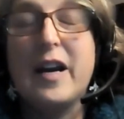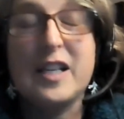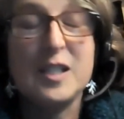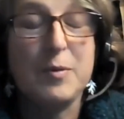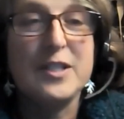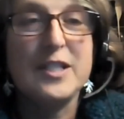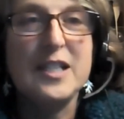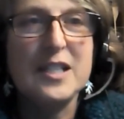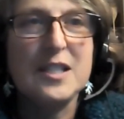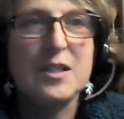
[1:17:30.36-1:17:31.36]

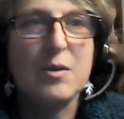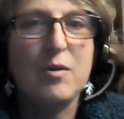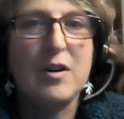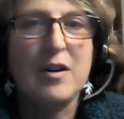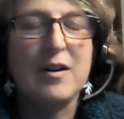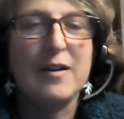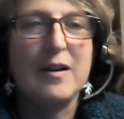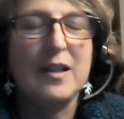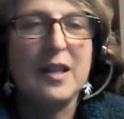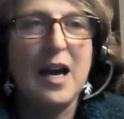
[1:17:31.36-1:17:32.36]
expertise or
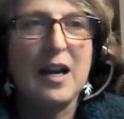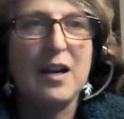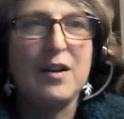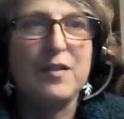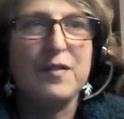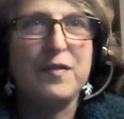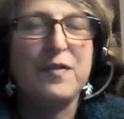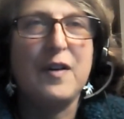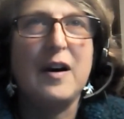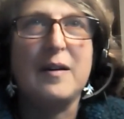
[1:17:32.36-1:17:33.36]
a lack of
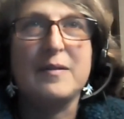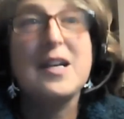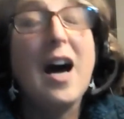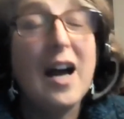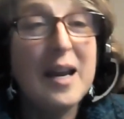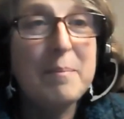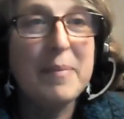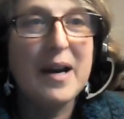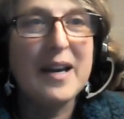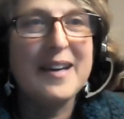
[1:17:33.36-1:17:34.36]
uh, time
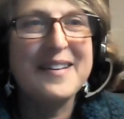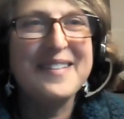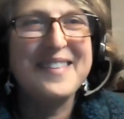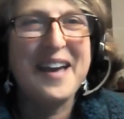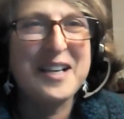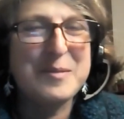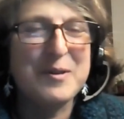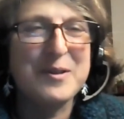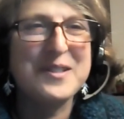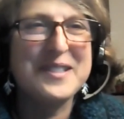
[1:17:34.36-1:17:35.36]
by the
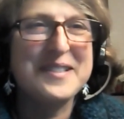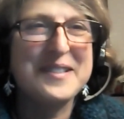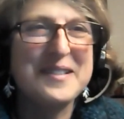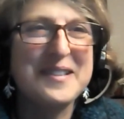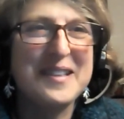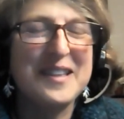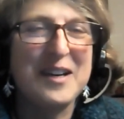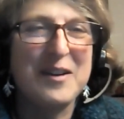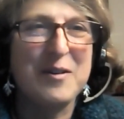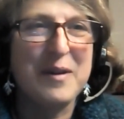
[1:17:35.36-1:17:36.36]
experts
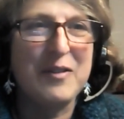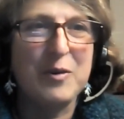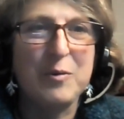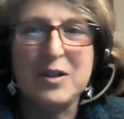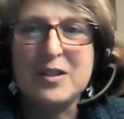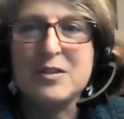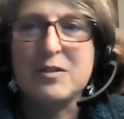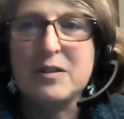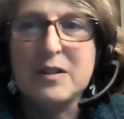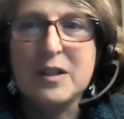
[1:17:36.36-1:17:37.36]
that are around the world
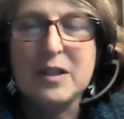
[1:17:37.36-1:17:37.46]
or